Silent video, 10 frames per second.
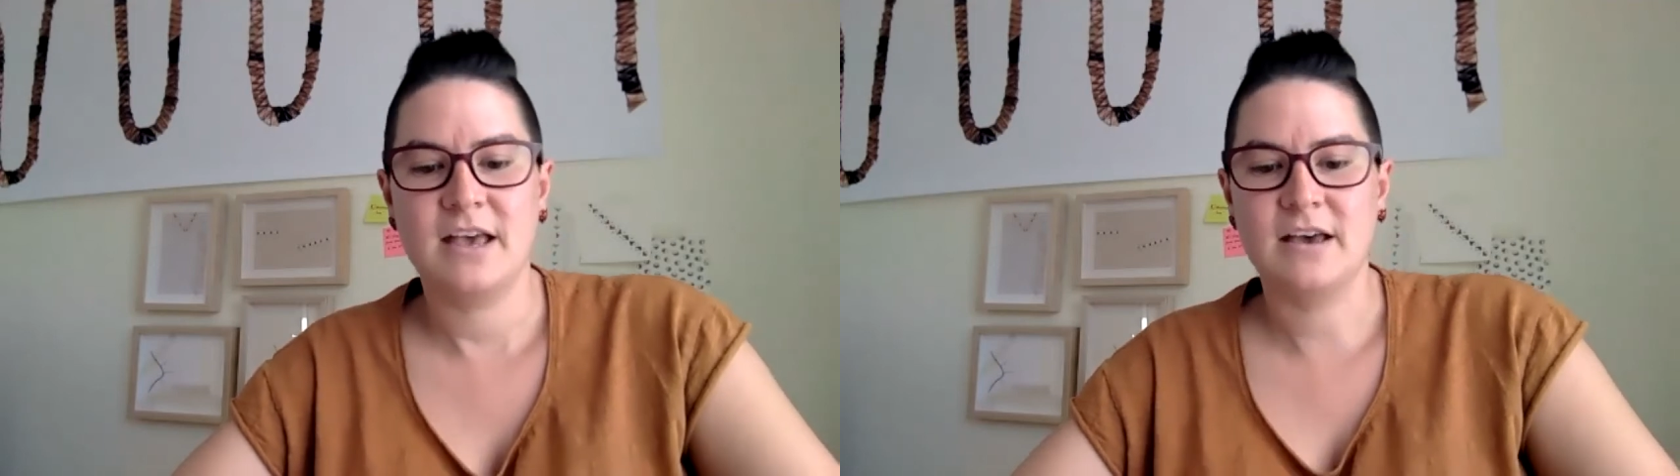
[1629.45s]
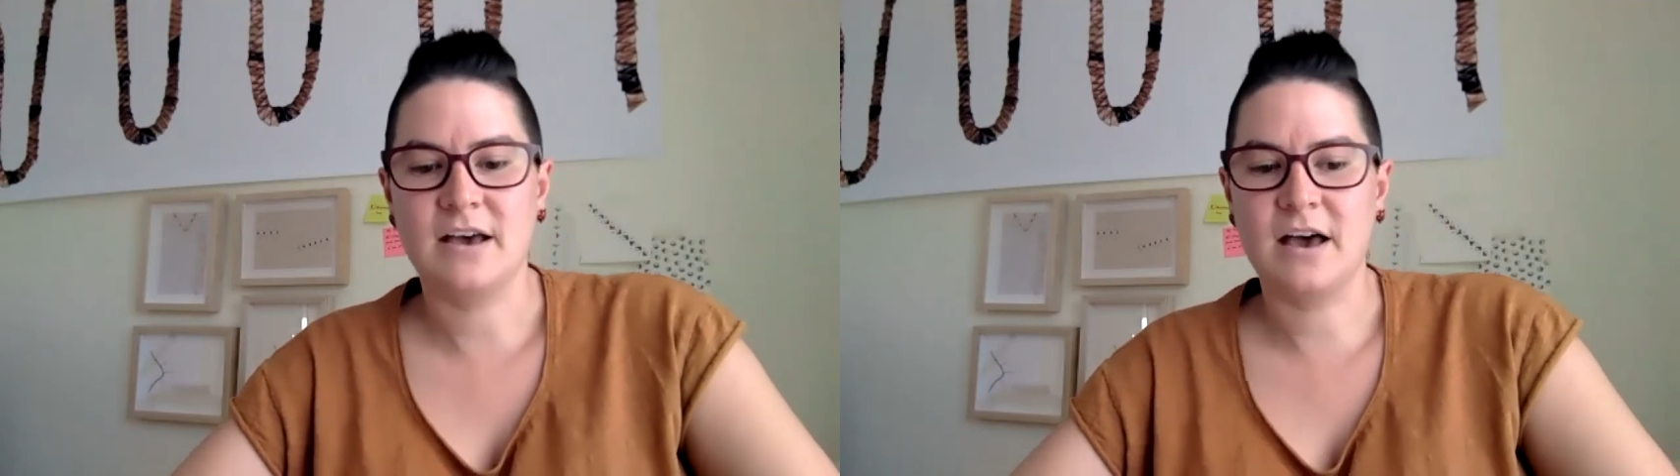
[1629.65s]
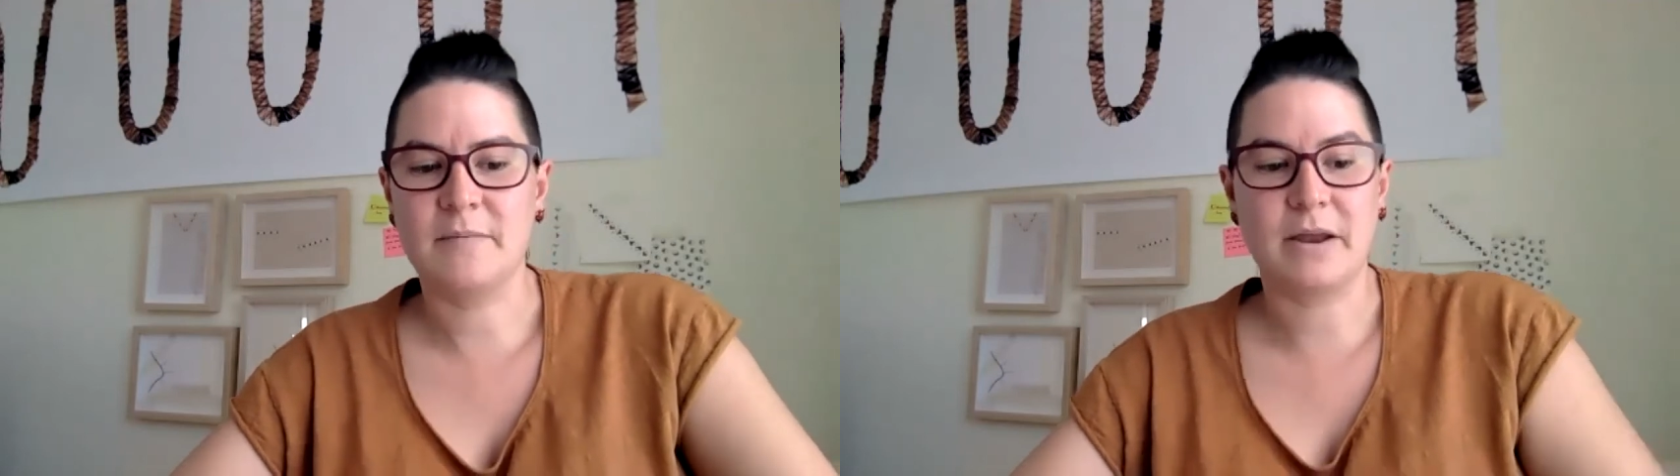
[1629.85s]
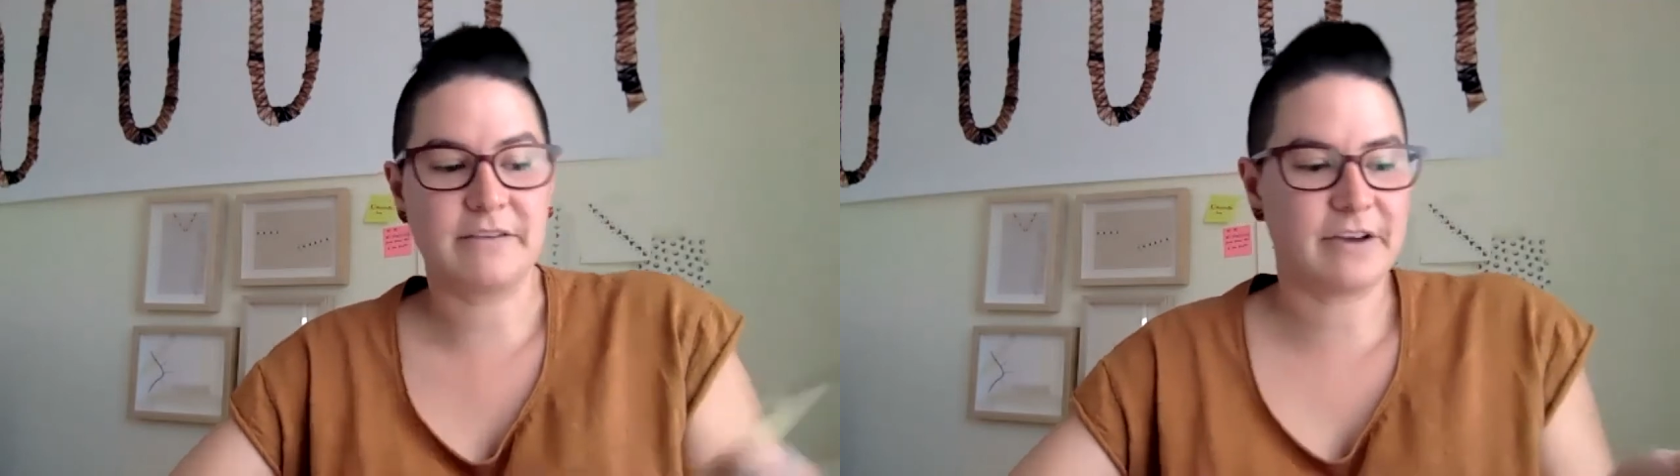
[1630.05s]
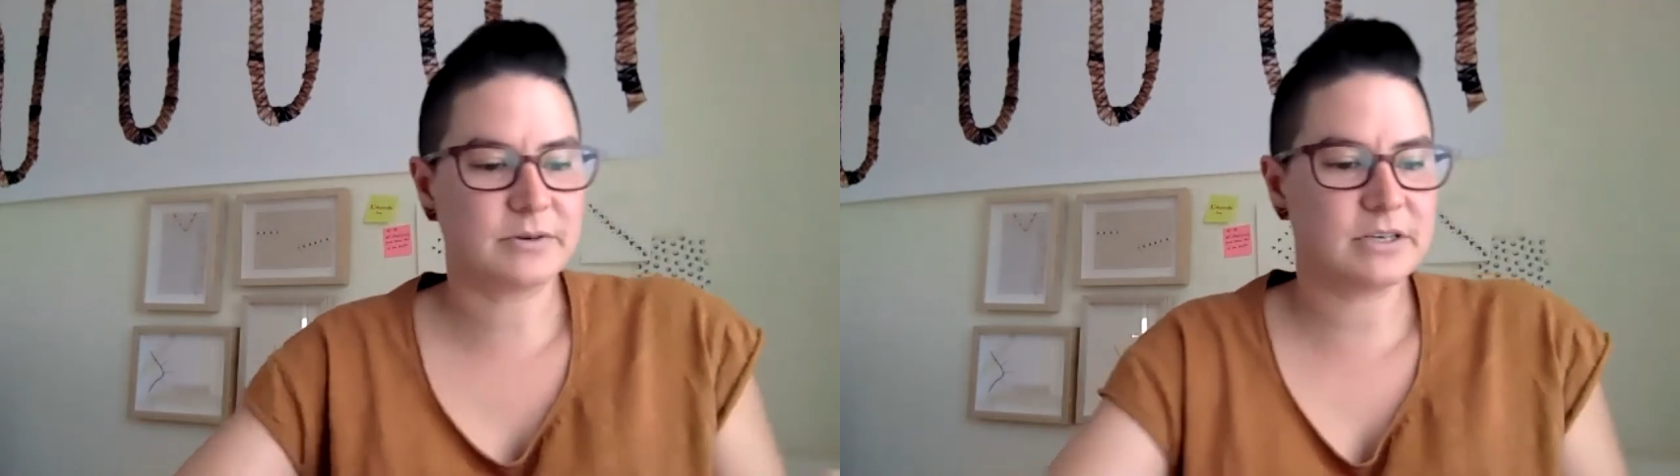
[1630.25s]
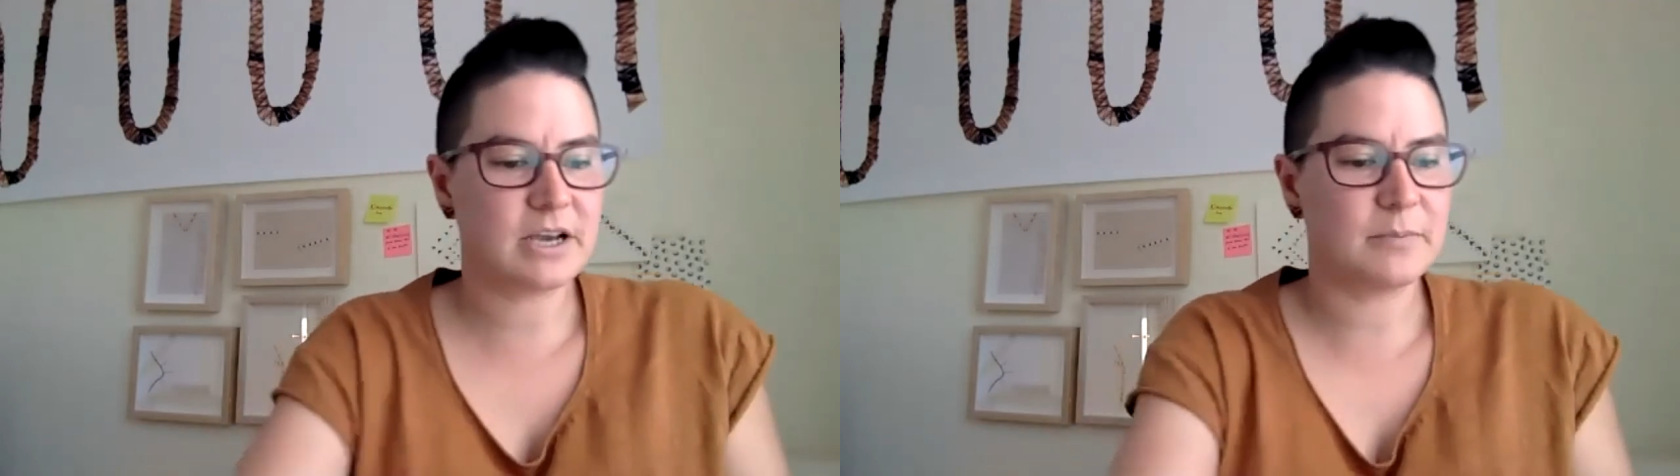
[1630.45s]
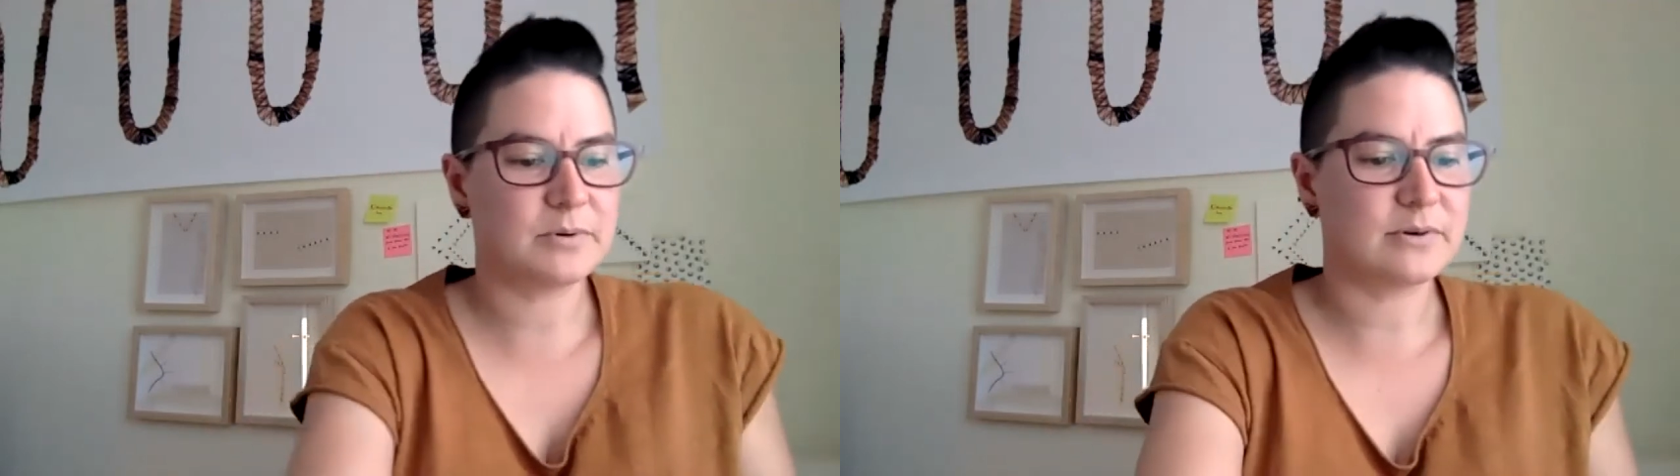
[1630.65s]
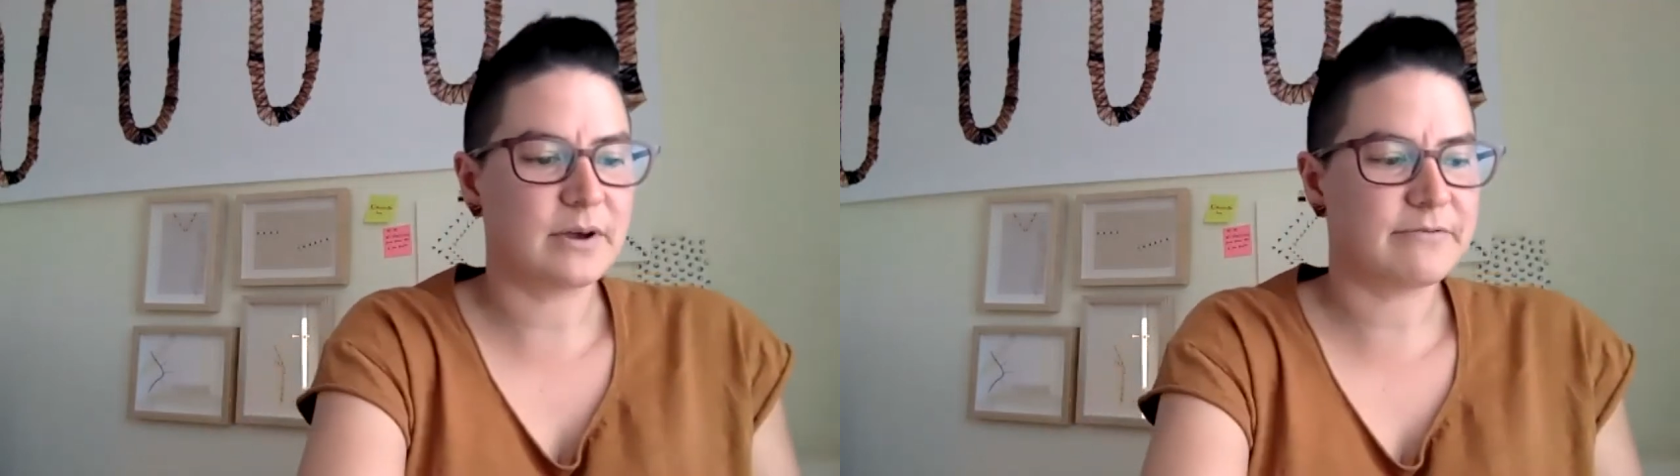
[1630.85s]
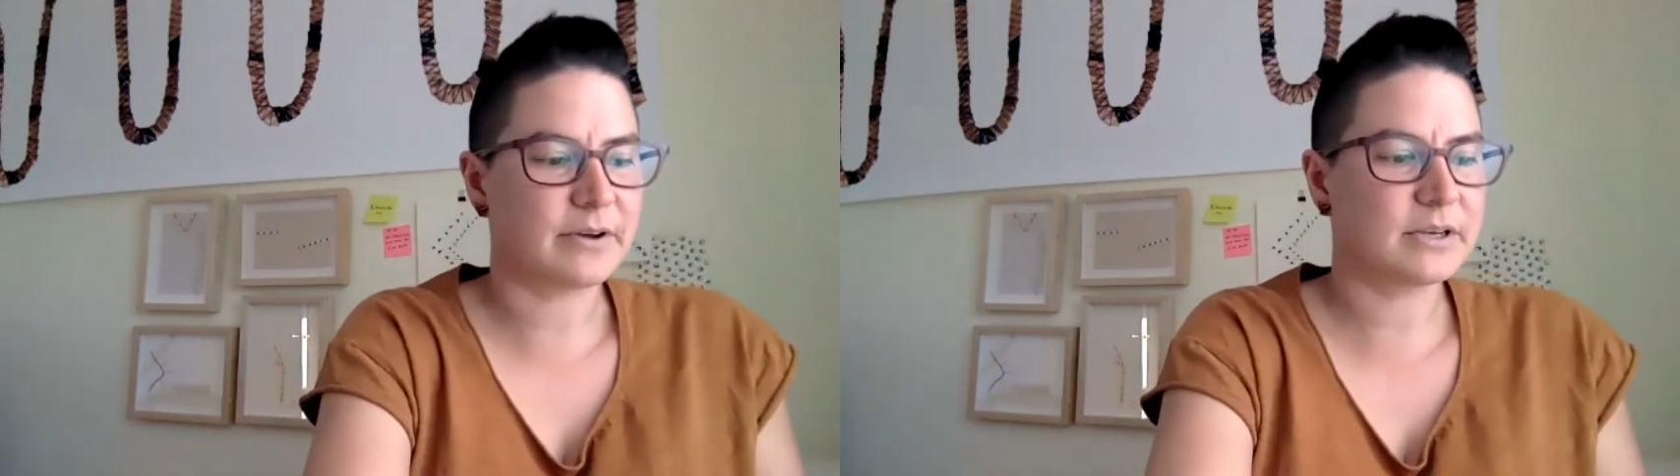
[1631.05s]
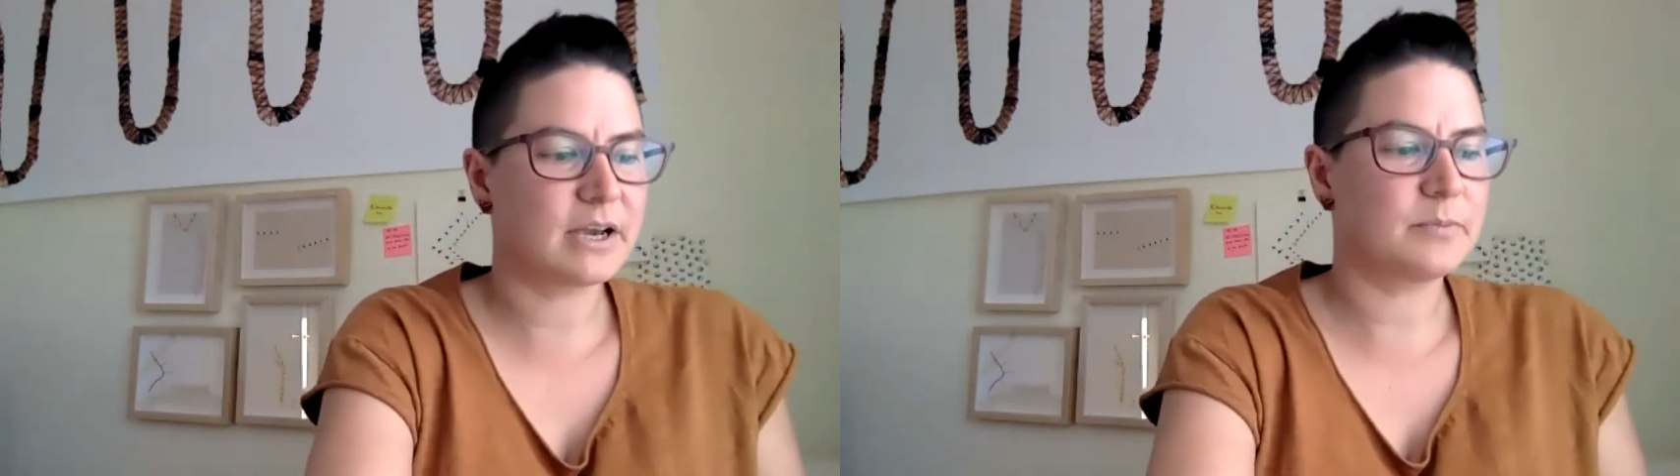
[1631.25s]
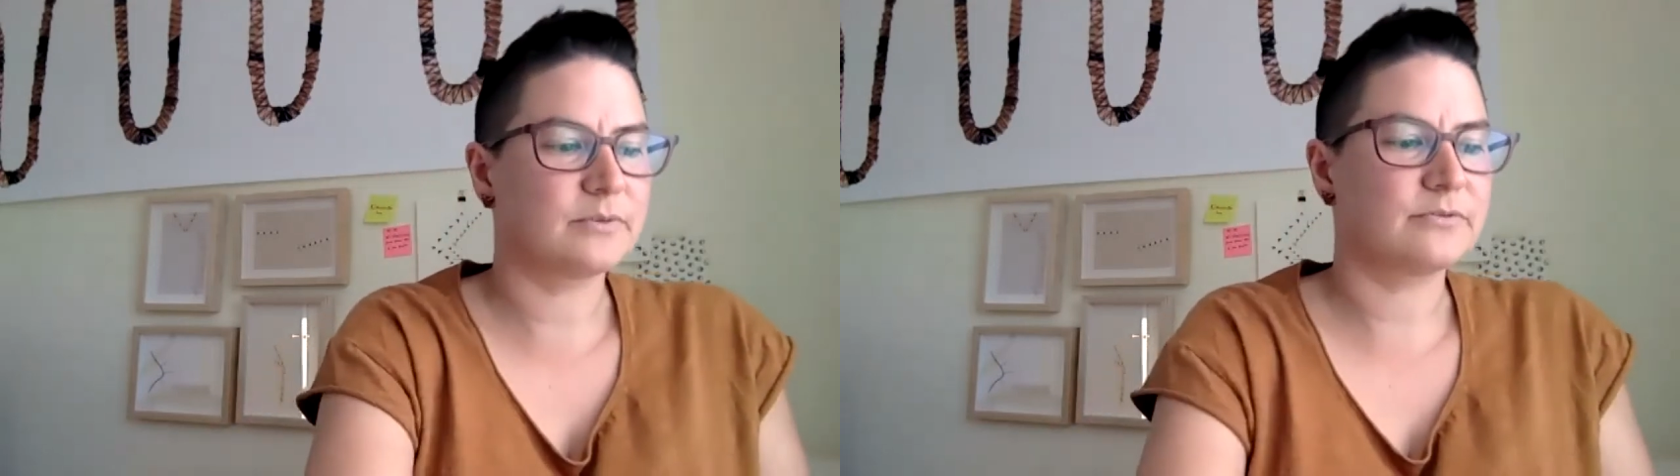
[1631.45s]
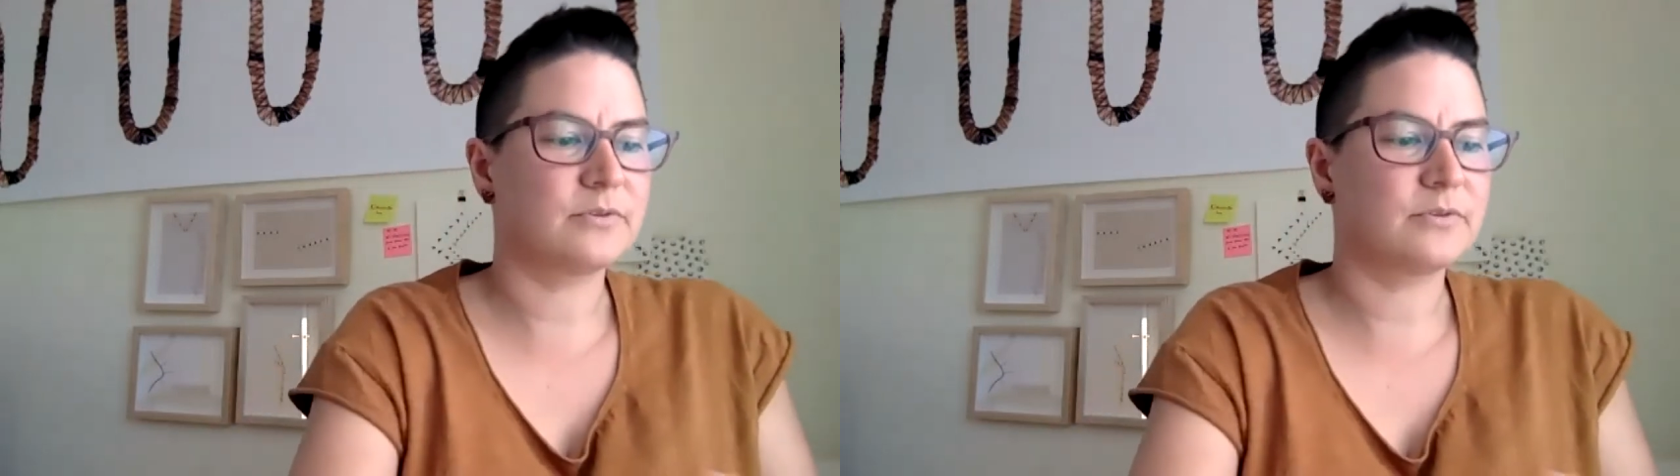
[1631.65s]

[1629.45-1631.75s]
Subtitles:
And I found a couple of